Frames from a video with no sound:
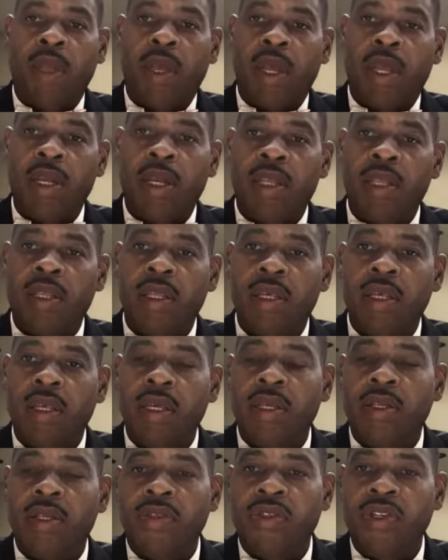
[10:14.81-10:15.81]
And in
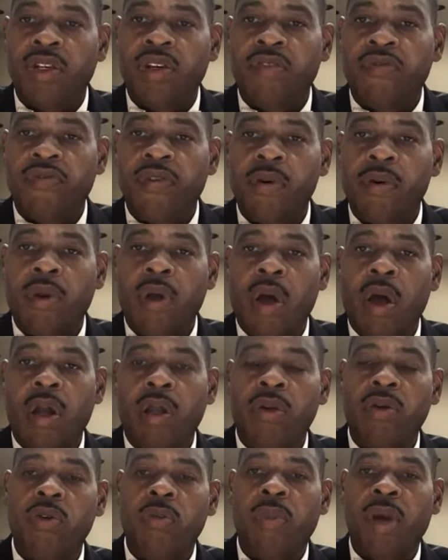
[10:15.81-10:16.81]
the centerfold
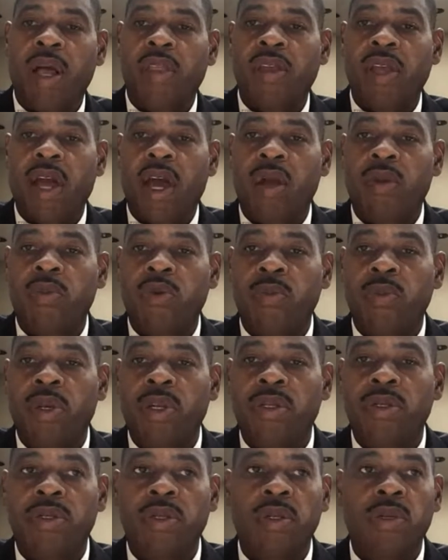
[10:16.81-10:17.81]
article by the Honorable
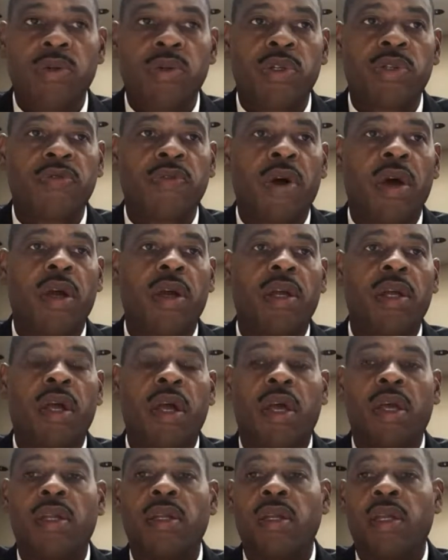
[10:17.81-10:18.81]
Minister Louis
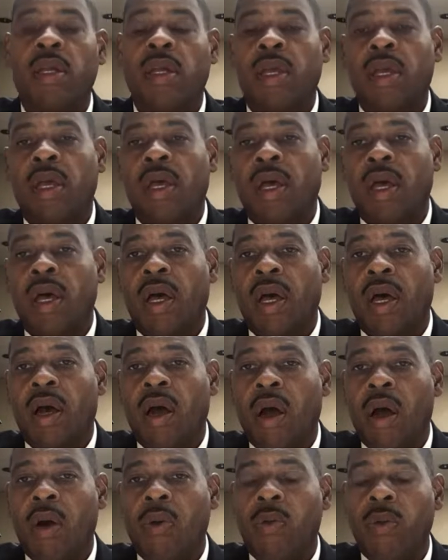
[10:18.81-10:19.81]
Farrakhan
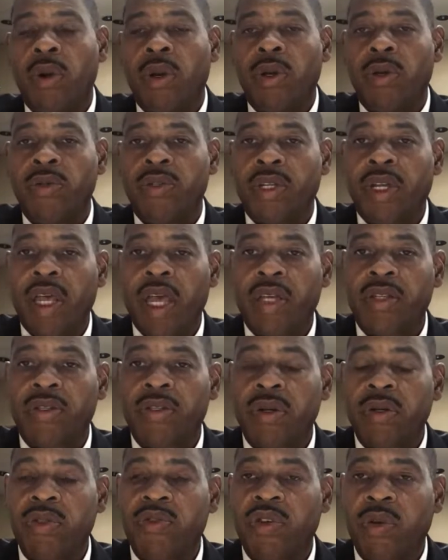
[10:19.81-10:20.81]
are words and
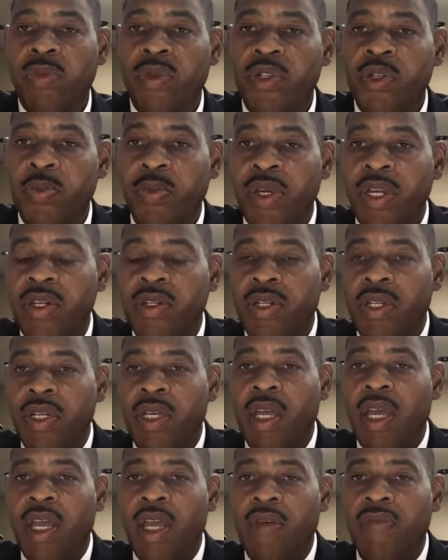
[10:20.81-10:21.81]
excerpts from a speech he
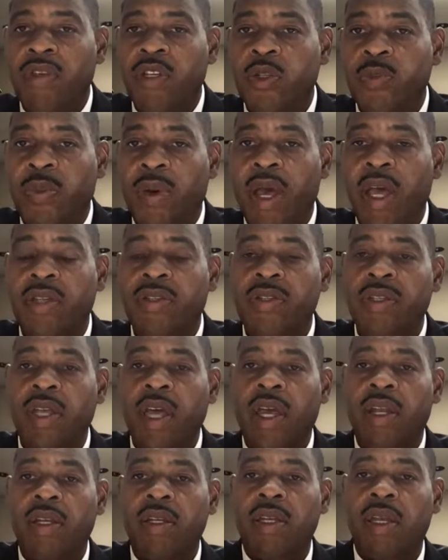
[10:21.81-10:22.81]
gave this past
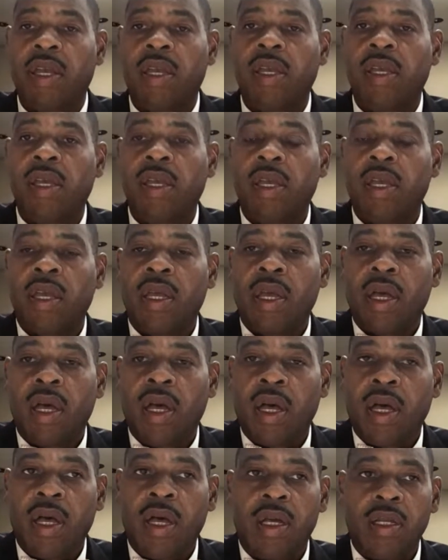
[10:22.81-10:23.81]
Saturday
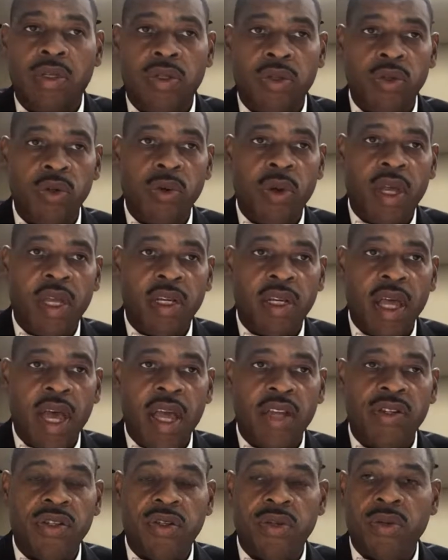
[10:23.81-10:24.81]
to a
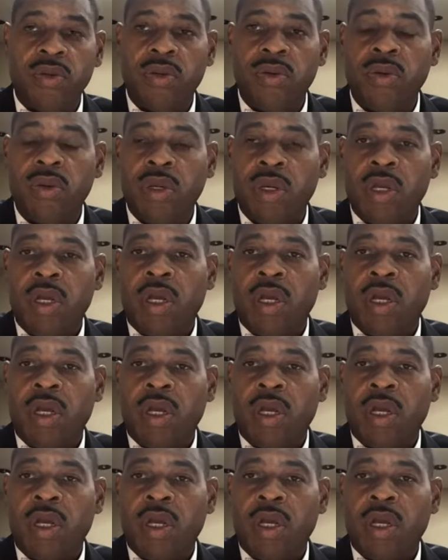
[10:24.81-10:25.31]
national